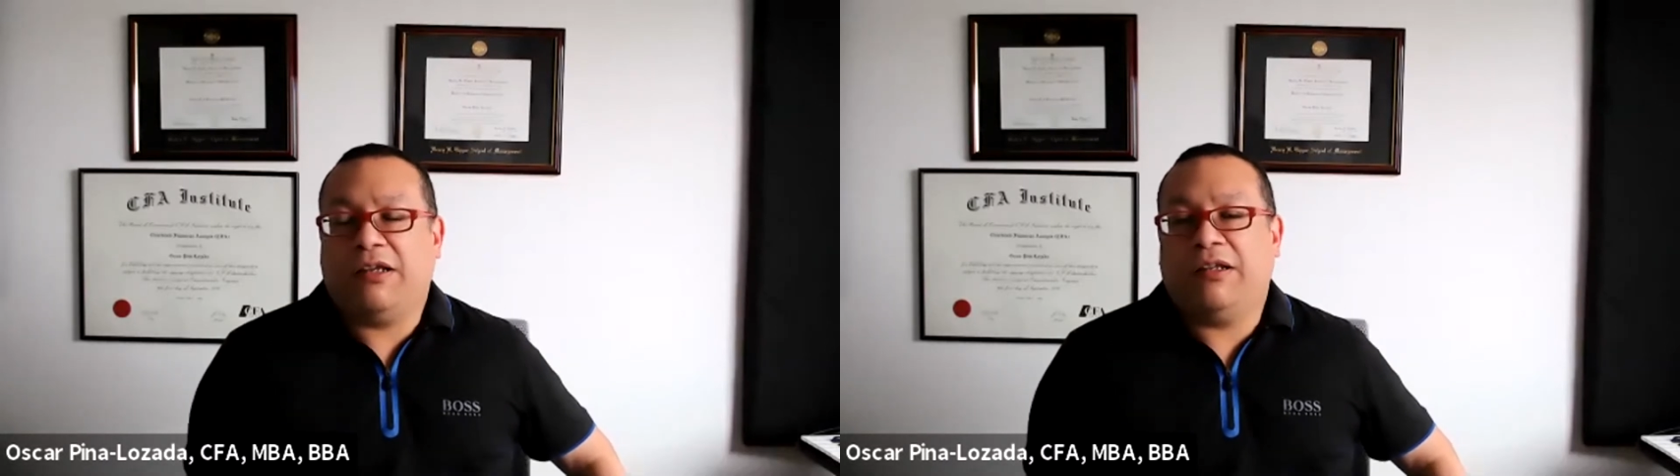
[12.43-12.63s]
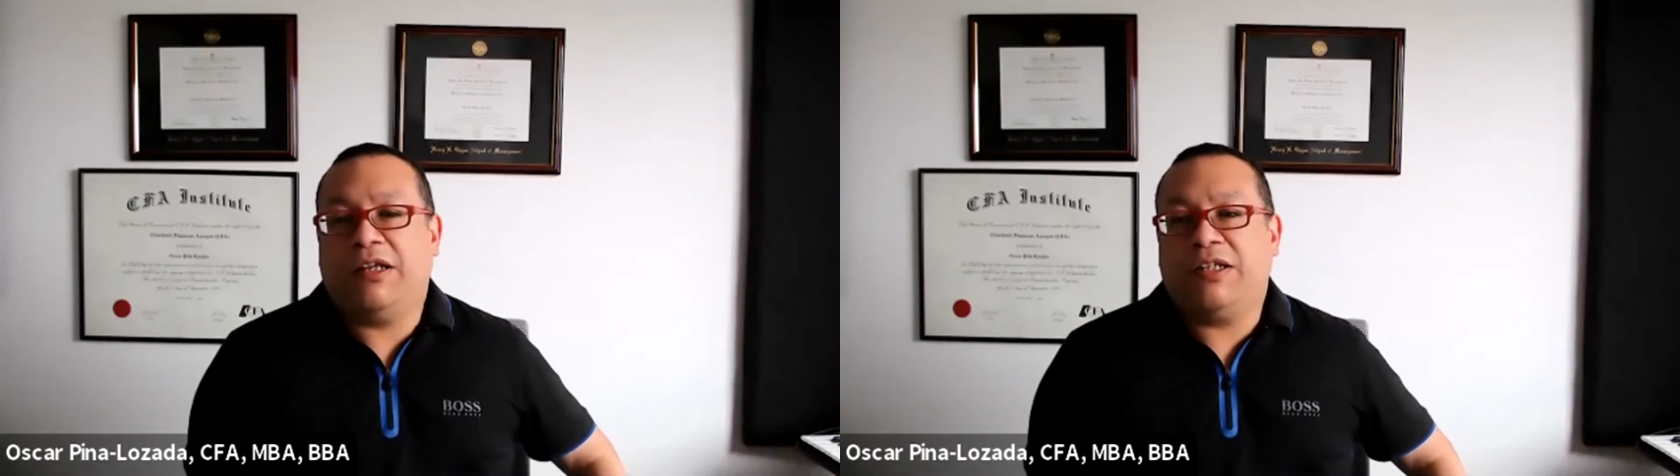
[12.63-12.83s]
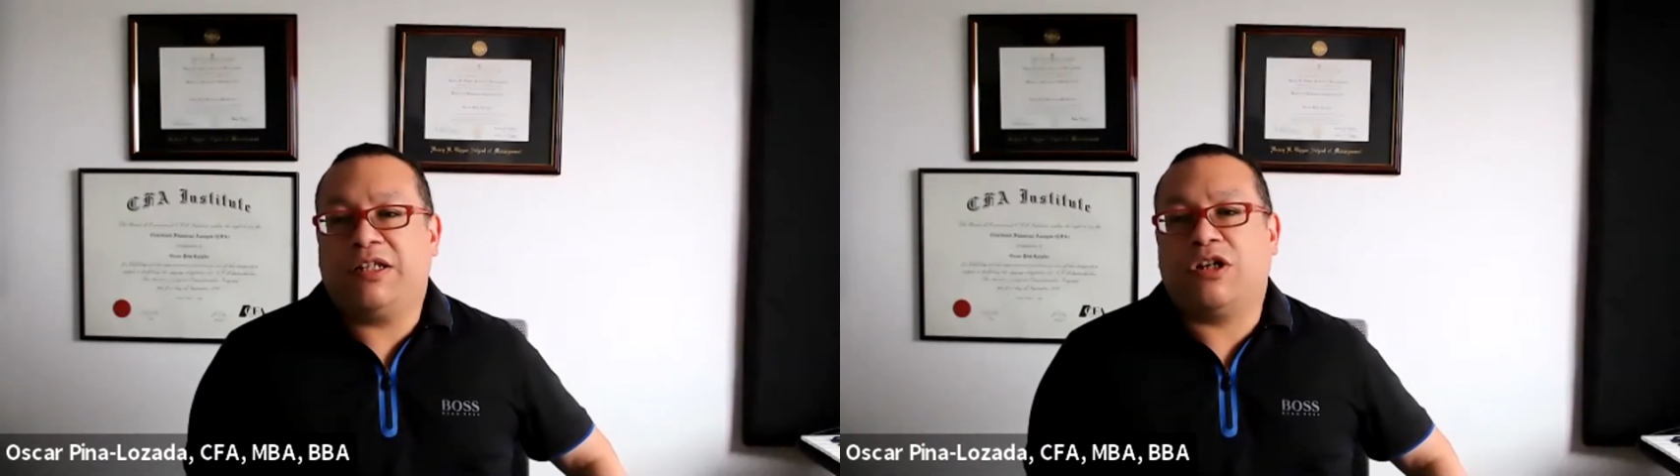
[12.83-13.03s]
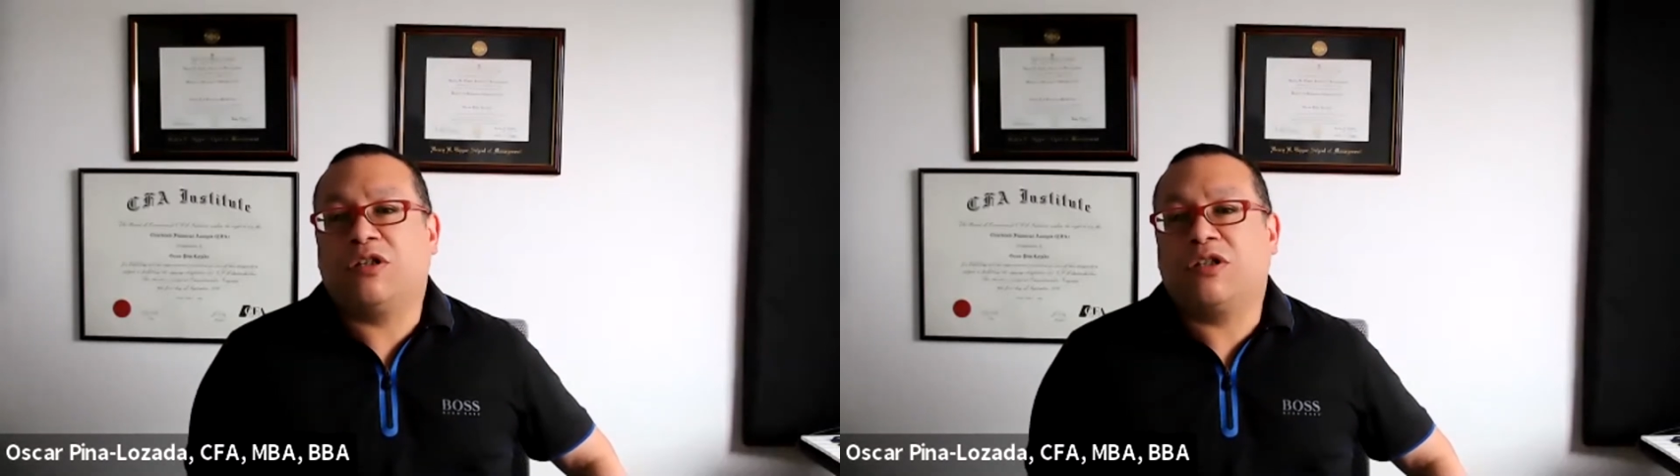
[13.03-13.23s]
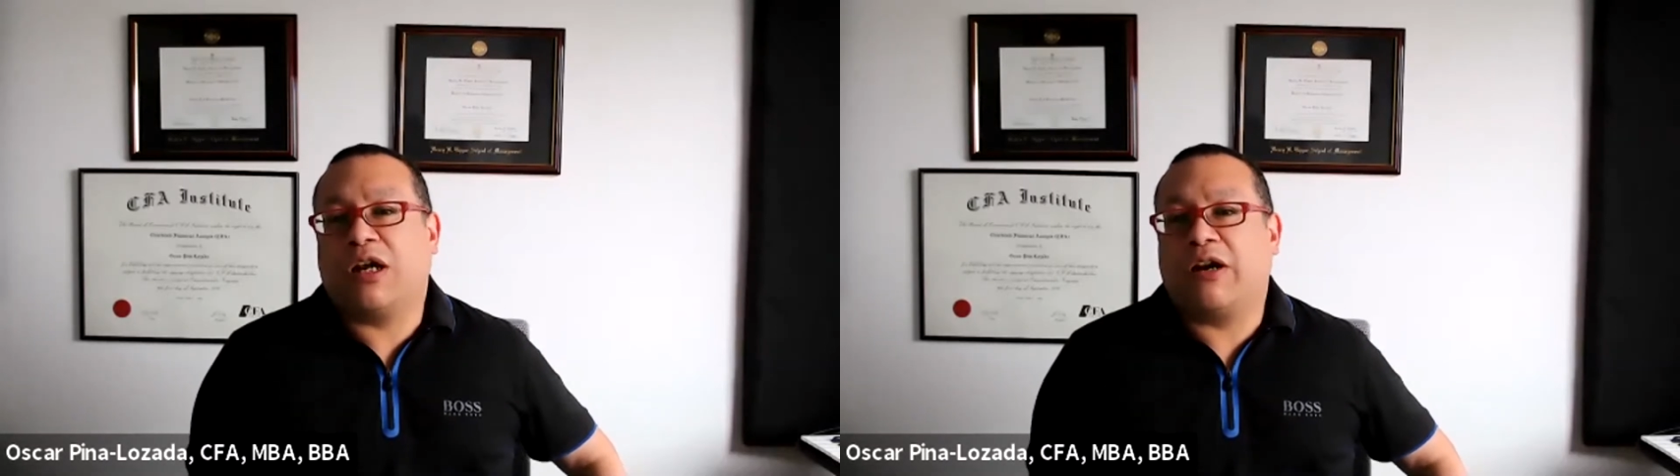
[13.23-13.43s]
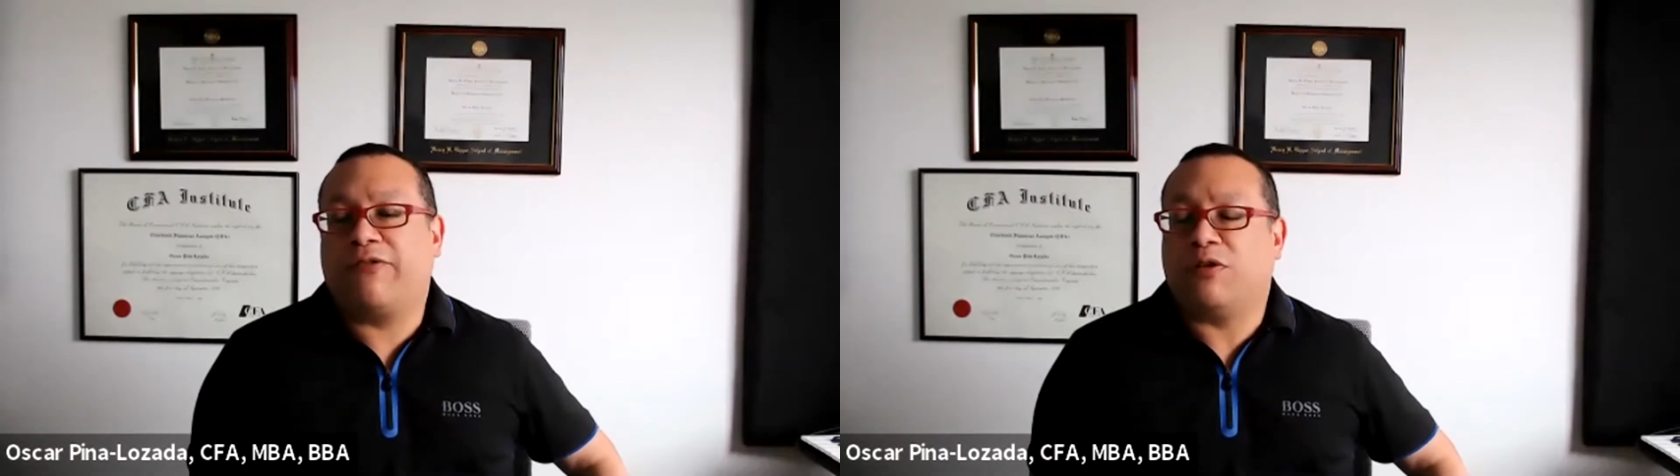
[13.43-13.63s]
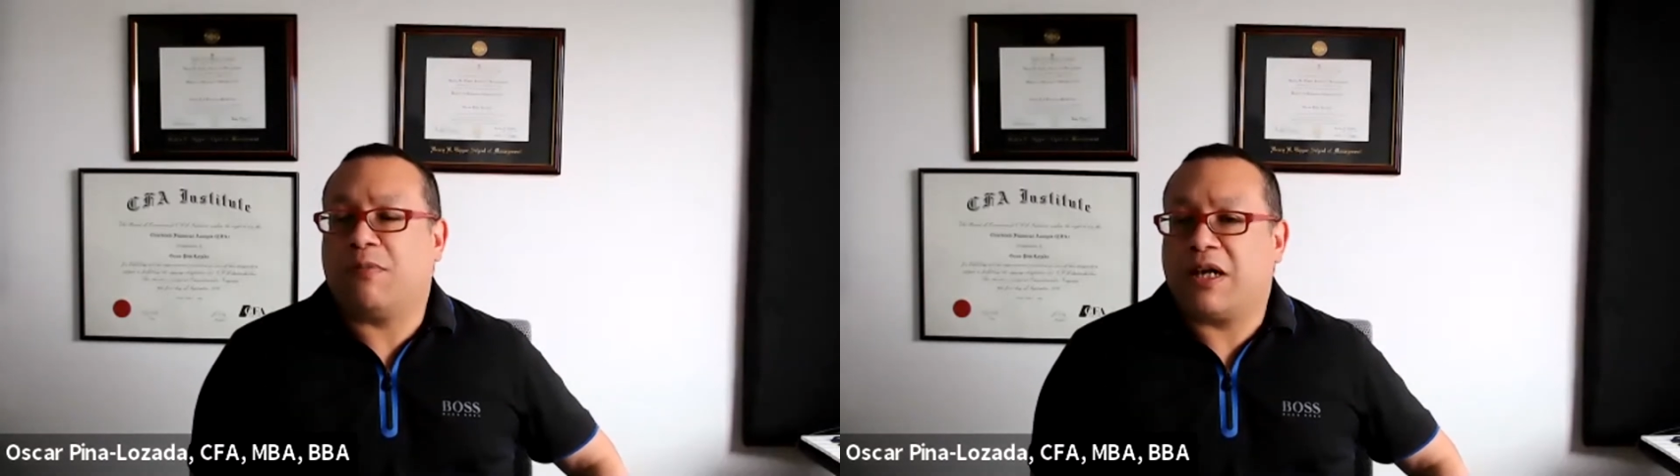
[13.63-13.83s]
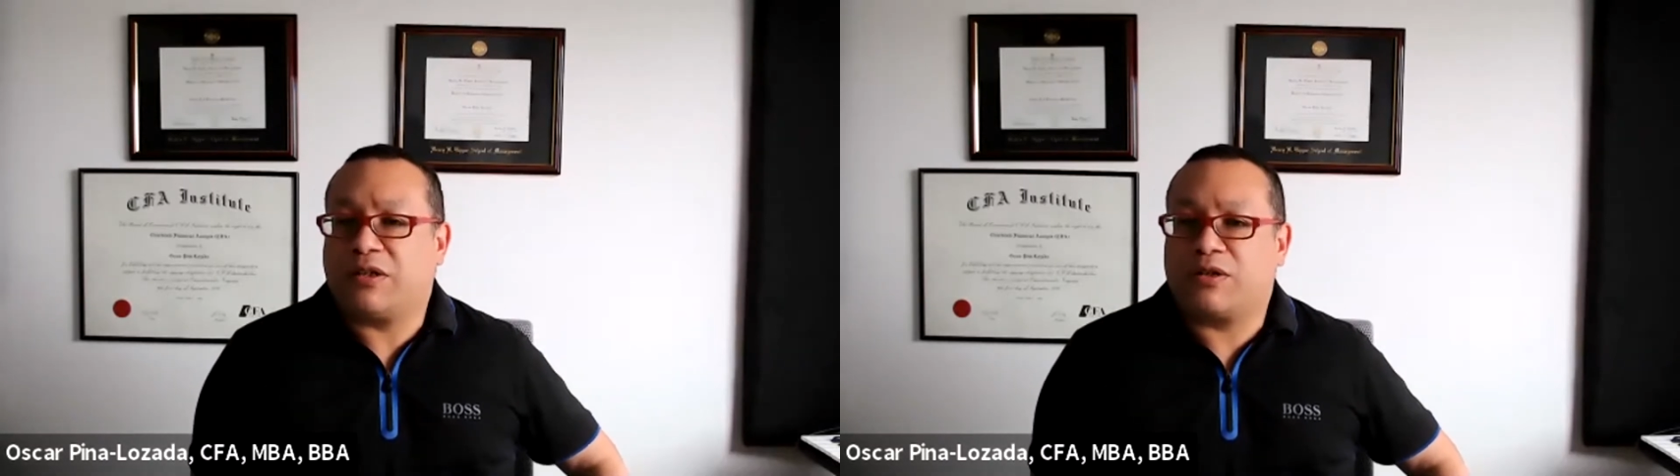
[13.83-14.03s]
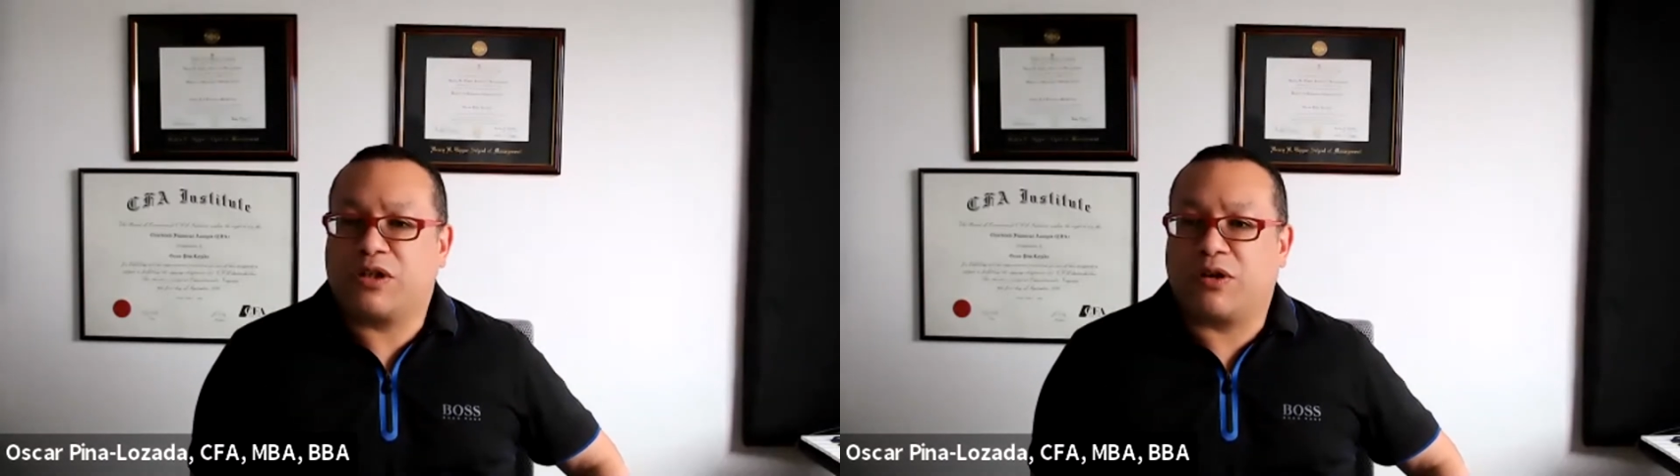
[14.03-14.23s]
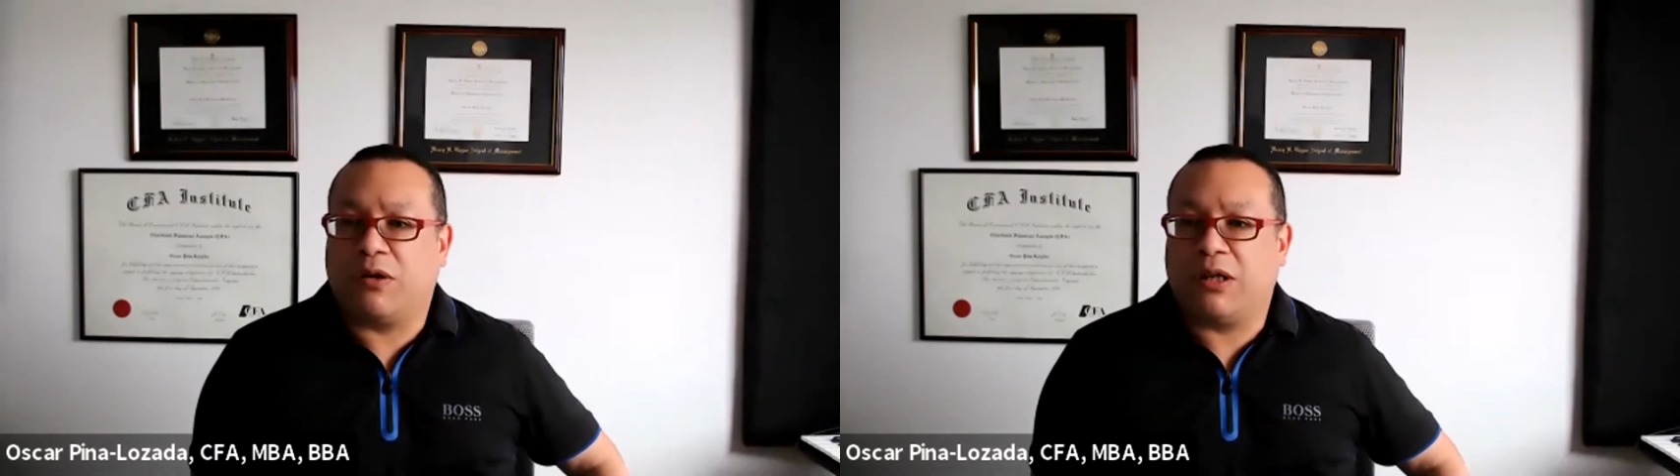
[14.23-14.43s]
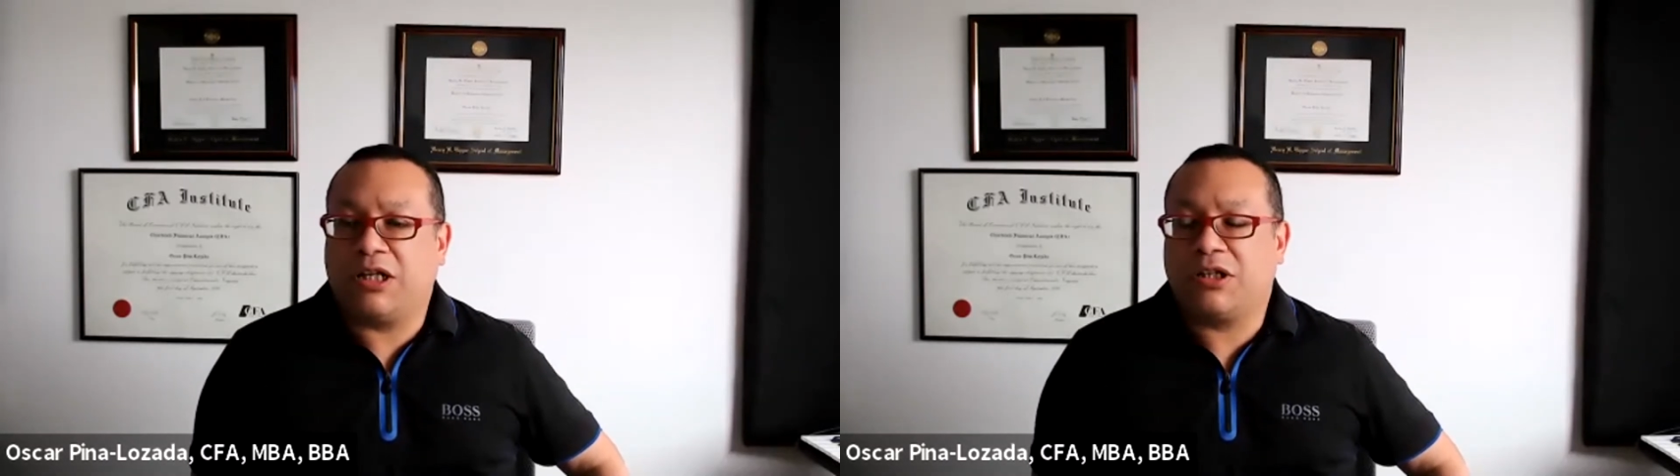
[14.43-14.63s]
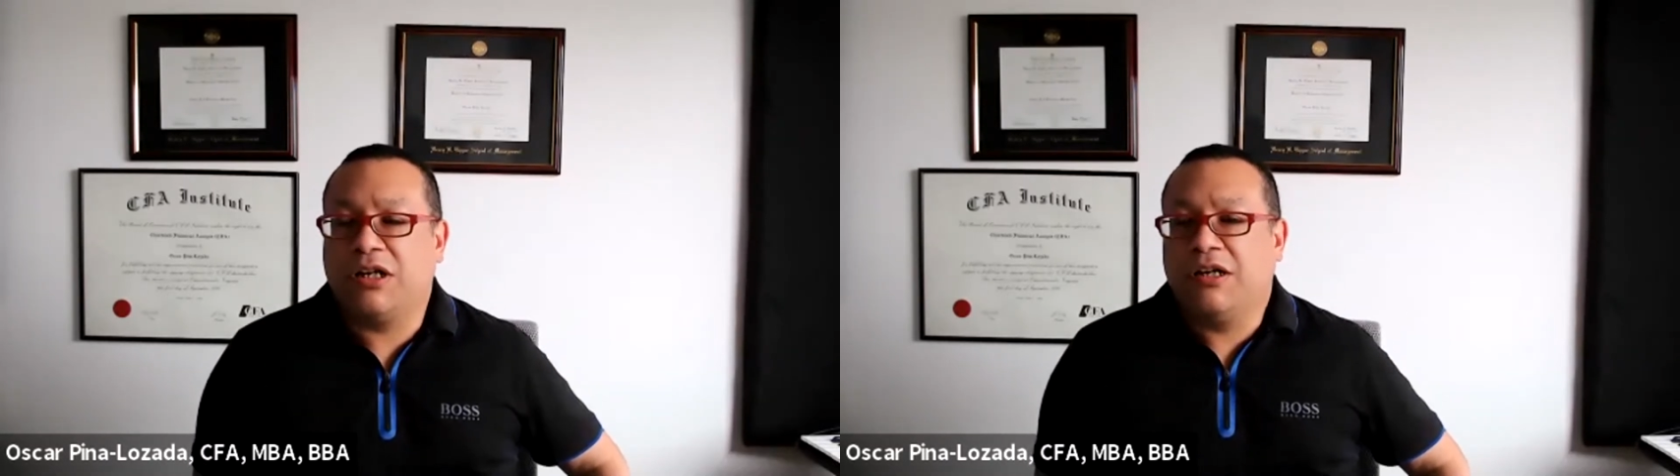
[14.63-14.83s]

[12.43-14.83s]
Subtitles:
This is Oscar from Masters College.